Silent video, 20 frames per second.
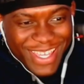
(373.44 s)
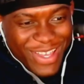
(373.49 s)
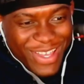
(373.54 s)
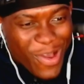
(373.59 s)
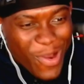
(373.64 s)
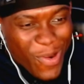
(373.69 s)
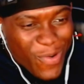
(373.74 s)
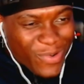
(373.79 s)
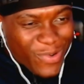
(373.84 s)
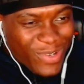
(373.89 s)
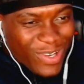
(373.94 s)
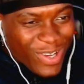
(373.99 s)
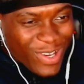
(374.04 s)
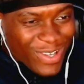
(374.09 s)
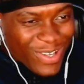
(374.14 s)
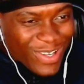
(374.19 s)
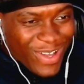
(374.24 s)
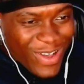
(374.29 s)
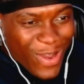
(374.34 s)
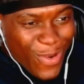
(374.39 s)
Old
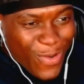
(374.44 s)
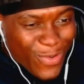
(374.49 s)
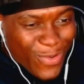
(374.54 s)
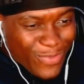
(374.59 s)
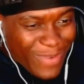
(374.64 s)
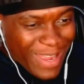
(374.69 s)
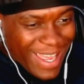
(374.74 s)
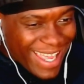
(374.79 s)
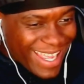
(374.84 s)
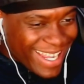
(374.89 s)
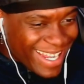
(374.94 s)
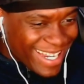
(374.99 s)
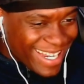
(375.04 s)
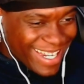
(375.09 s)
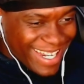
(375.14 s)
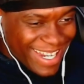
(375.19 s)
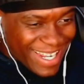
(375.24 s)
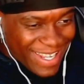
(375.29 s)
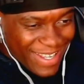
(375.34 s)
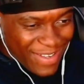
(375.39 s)

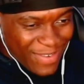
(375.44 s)
man.